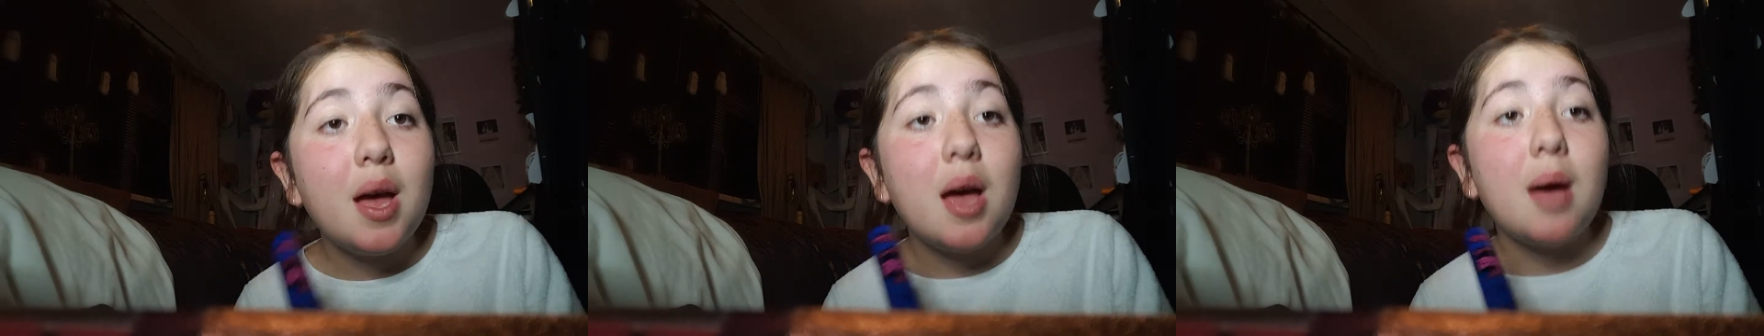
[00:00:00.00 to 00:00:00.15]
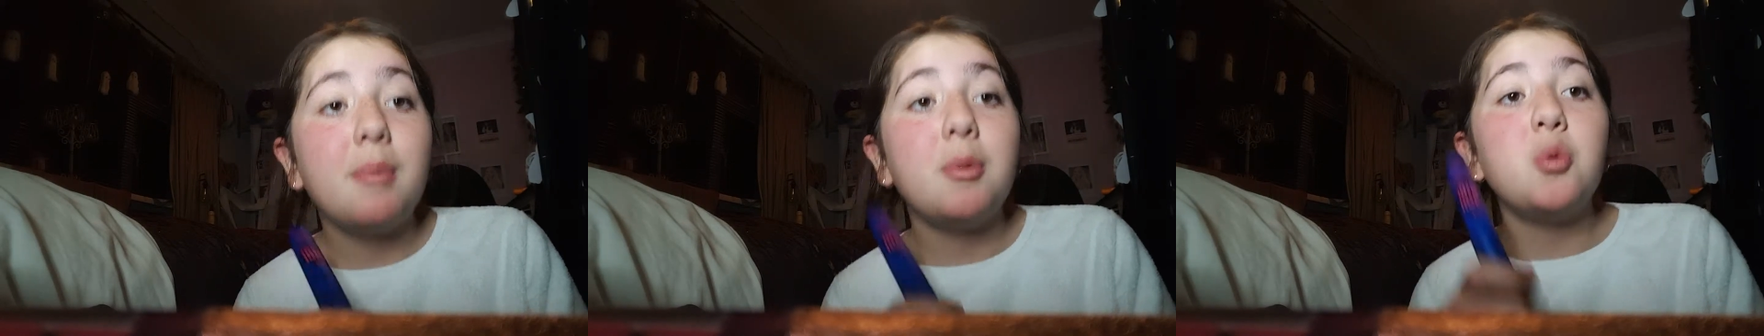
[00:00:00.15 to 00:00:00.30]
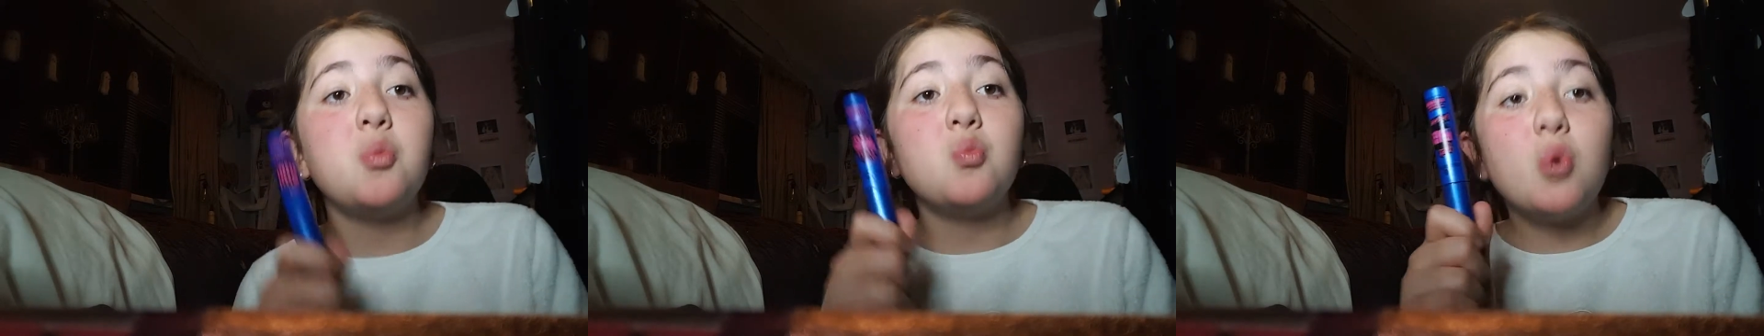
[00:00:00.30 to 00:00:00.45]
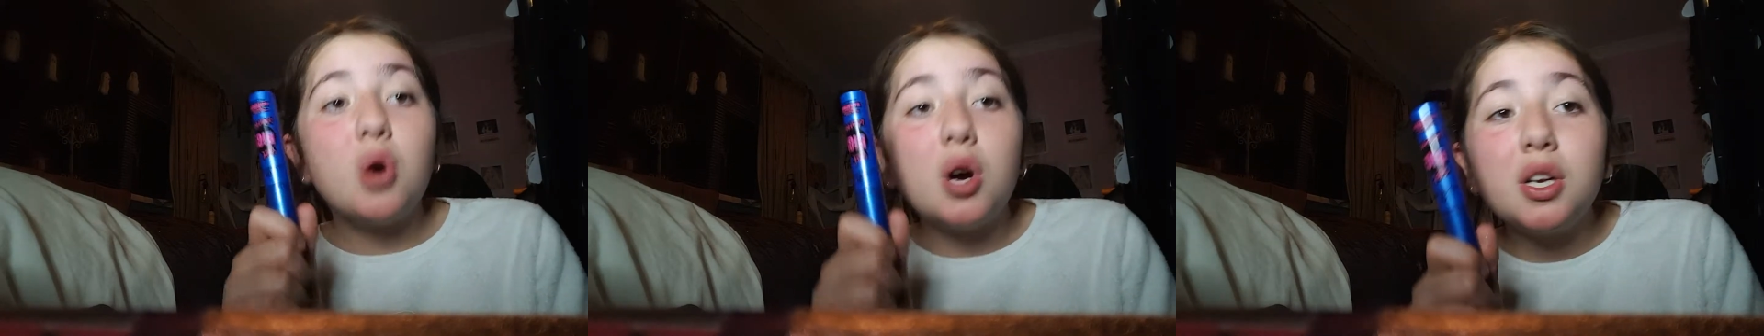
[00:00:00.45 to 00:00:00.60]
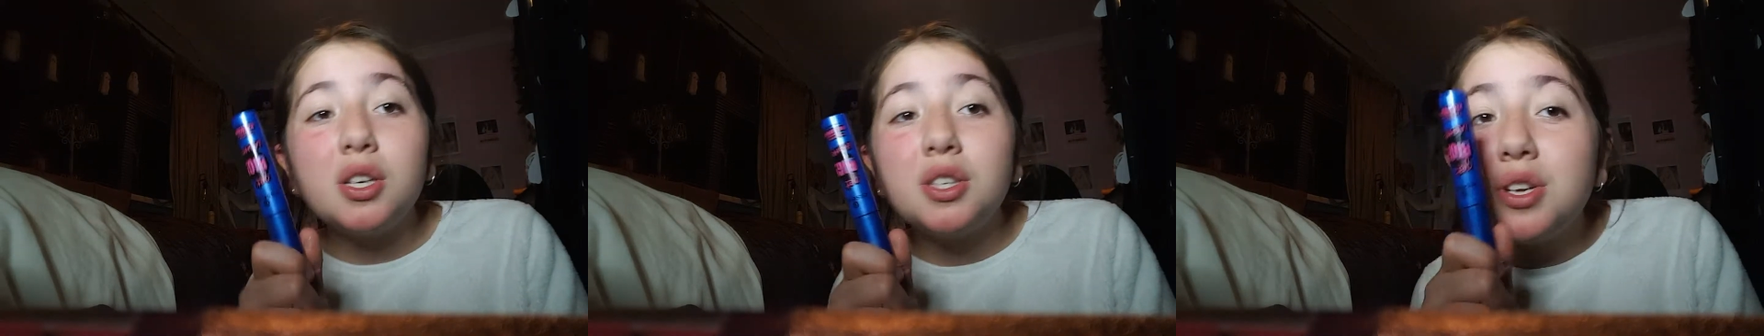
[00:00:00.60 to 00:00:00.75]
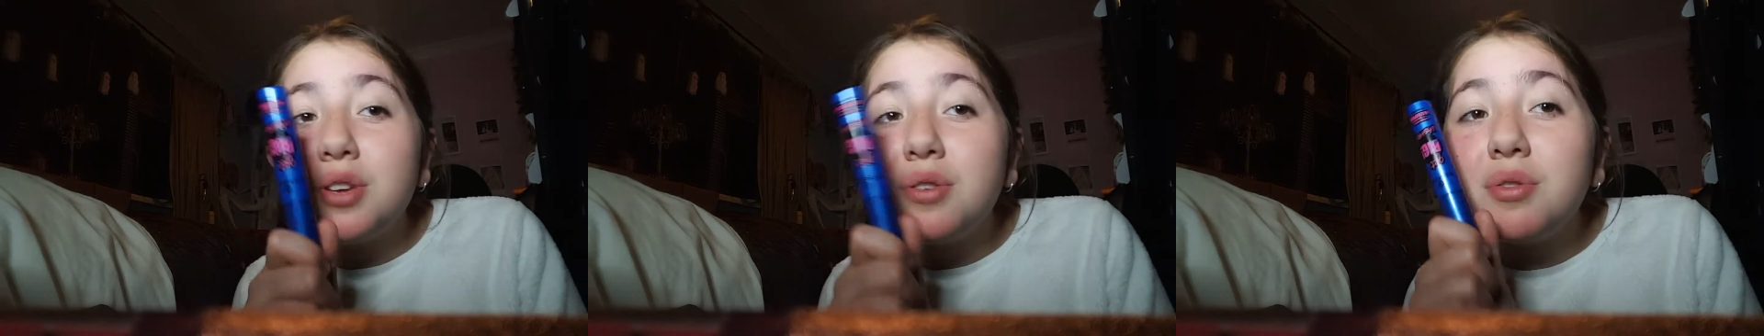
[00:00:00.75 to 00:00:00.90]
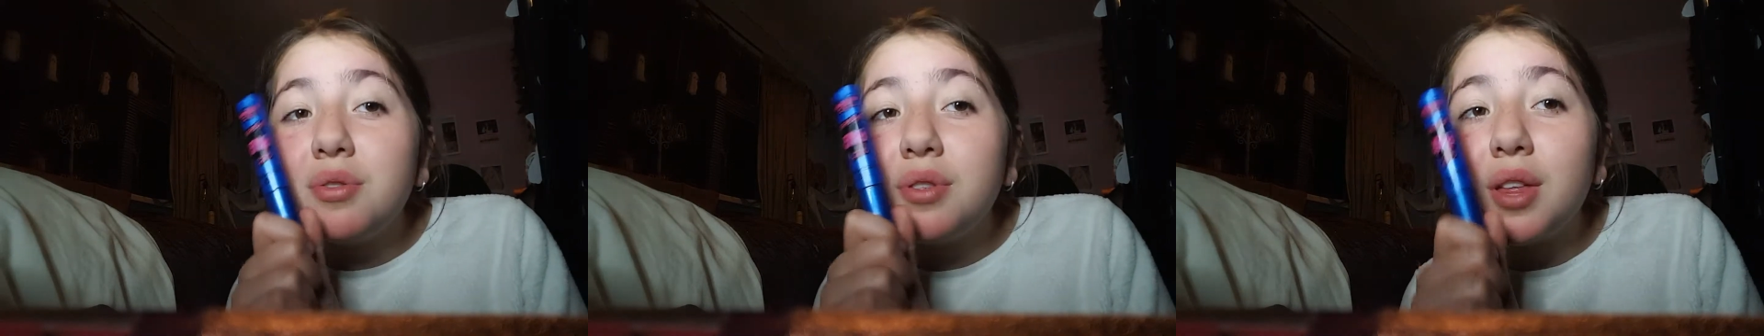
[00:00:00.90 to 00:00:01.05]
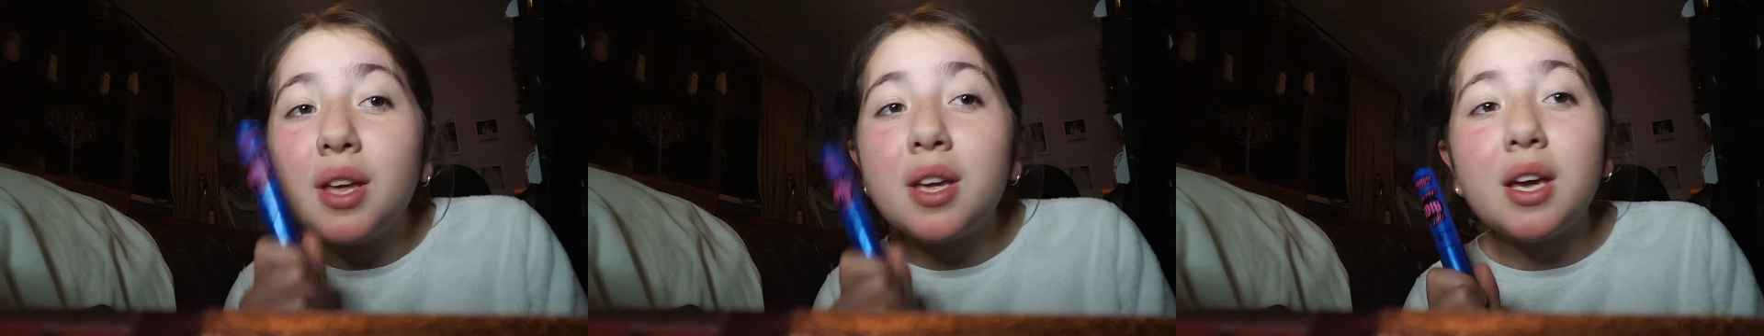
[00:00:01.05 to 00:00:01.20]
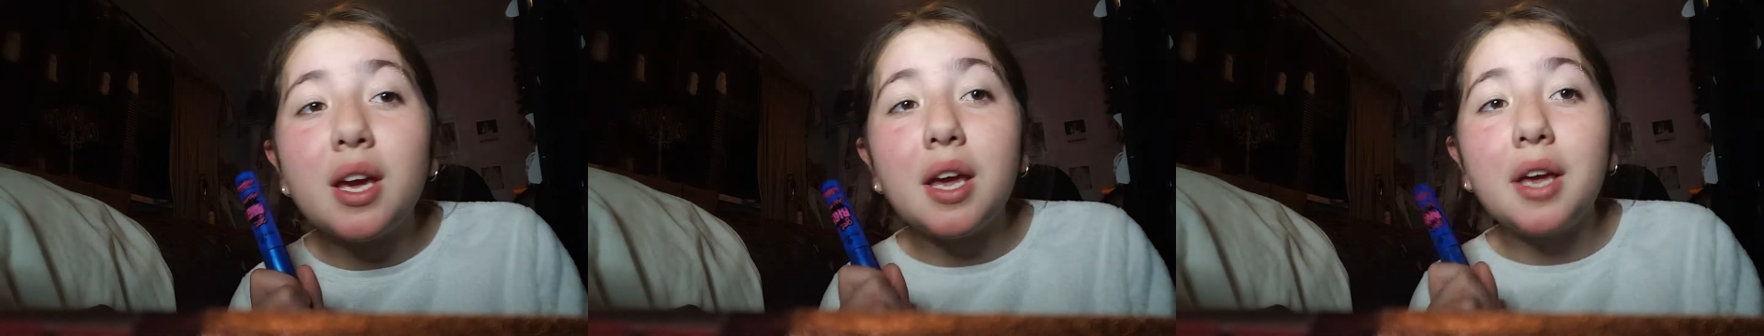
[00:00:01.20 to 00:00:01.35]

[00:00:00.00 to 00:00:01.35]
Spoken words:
I mean, what do you think?